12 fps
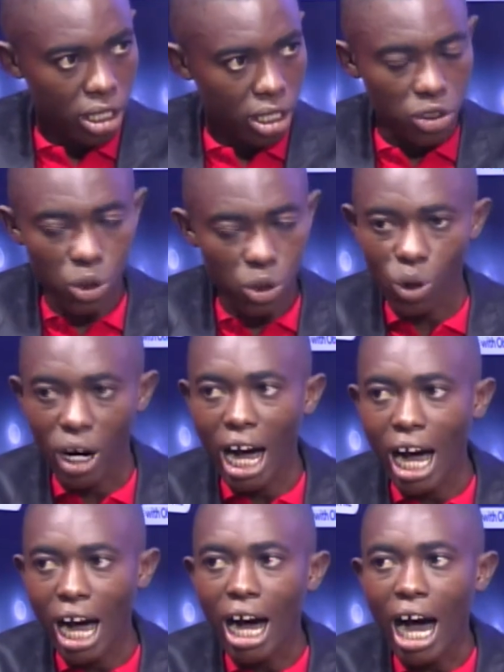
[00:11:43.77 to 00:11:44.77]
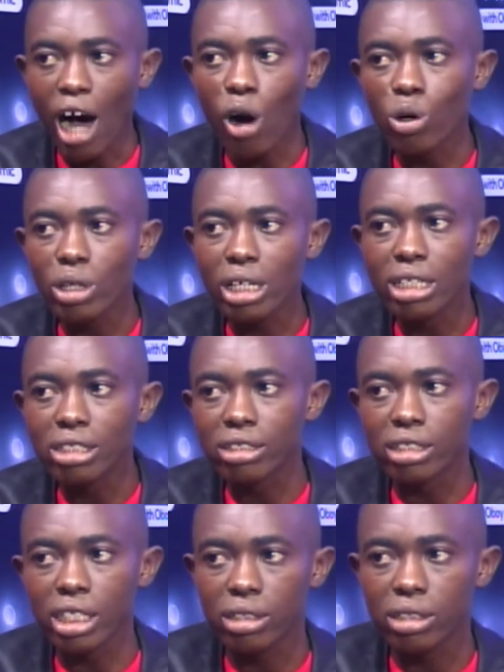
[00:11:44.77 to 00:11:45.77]
So how is
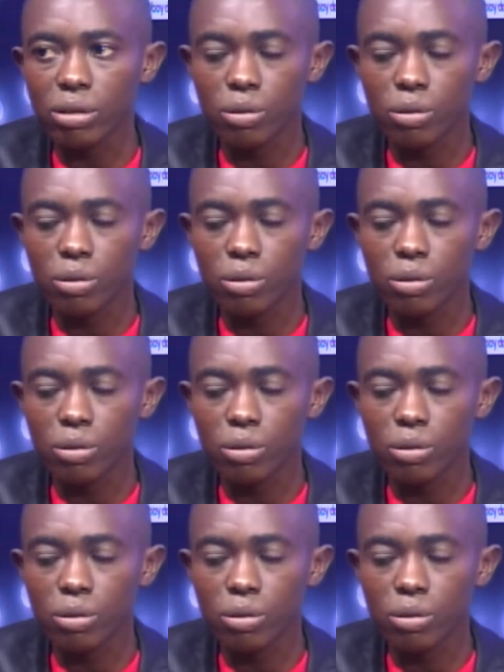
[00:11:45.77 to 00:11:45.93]
it